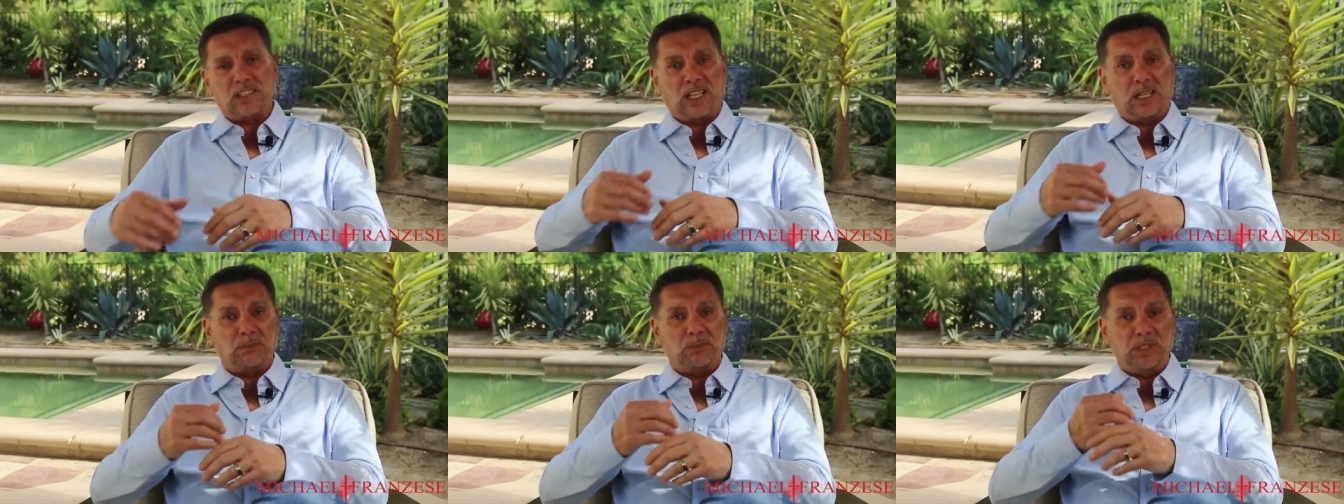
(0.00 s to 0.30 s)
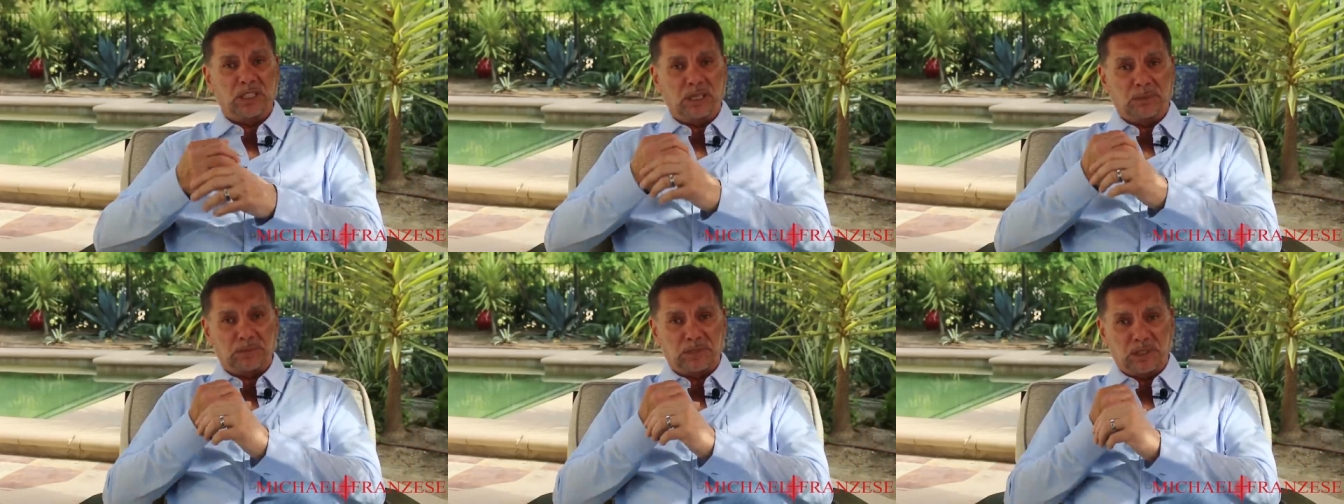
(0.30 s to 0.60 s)
I'd
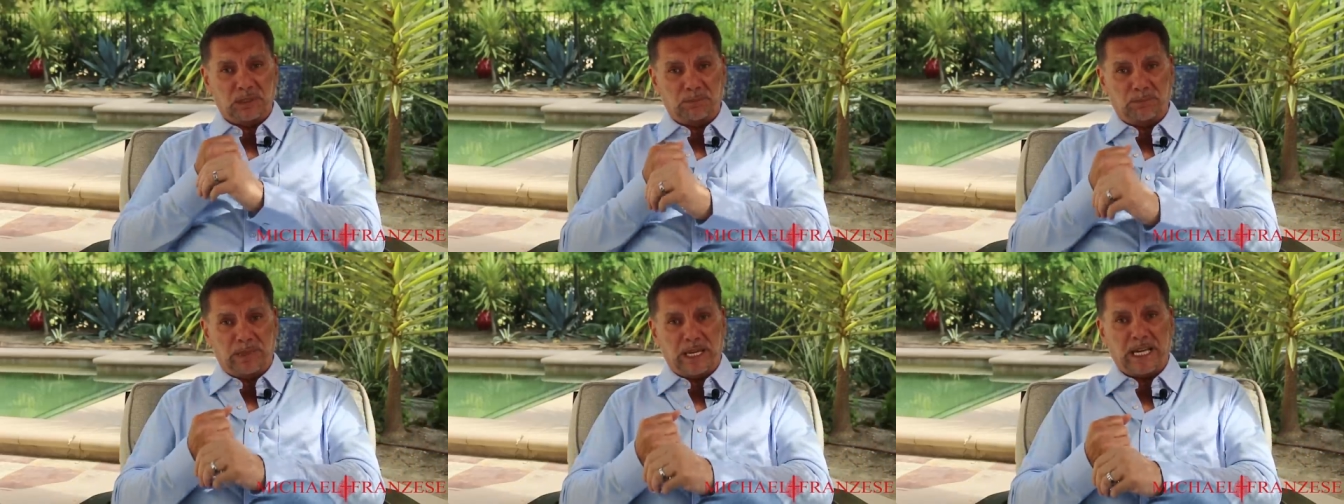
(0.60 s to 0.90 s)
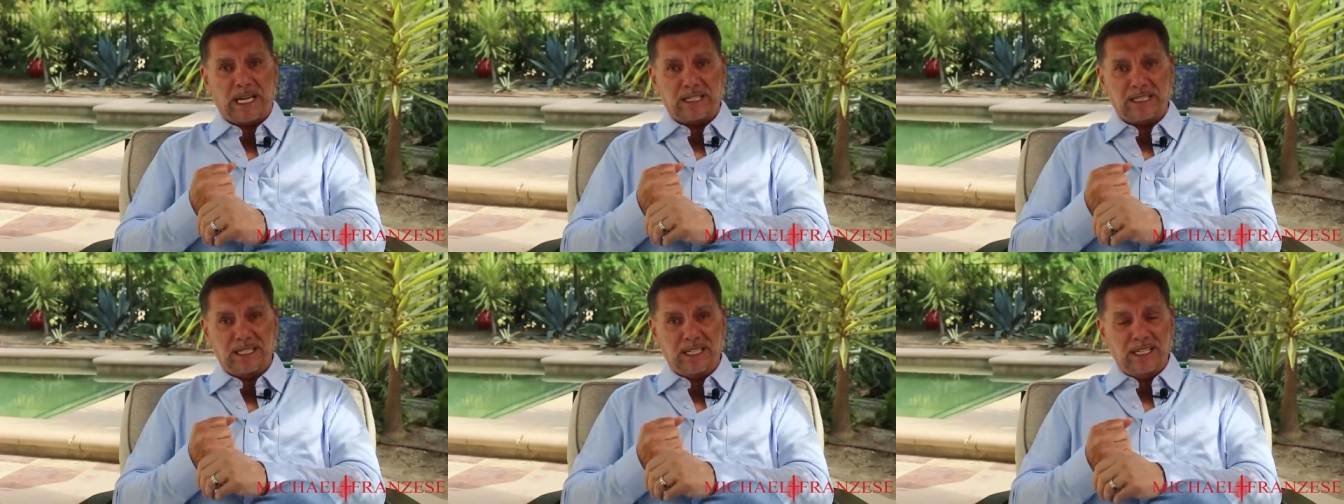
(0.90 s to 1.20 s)
be up to
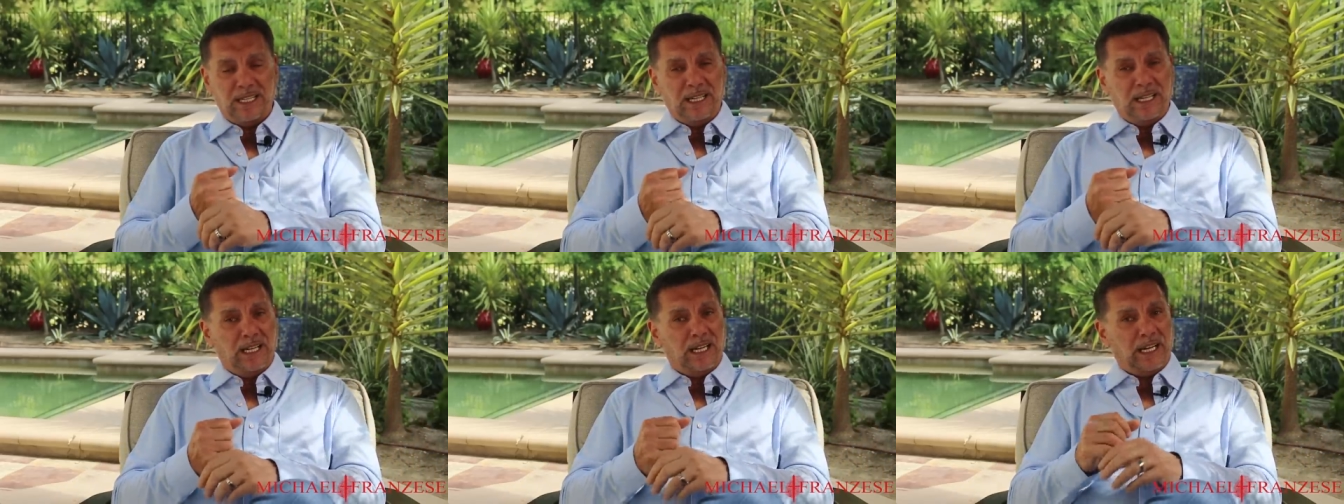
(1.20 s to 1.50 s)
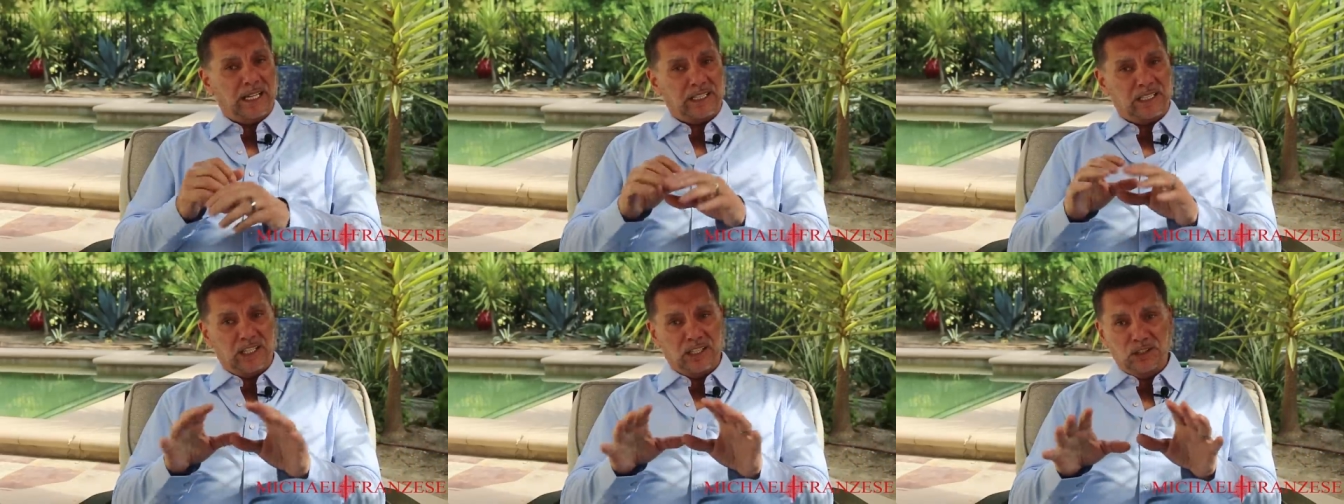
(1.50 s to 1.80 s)
bat.
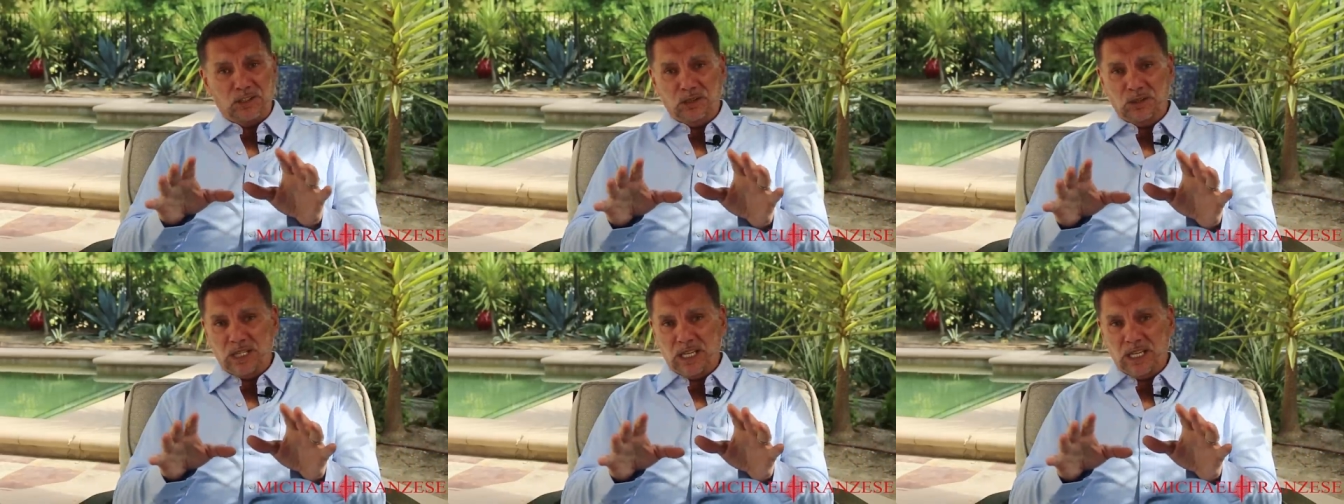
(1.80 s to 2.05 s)
I kid you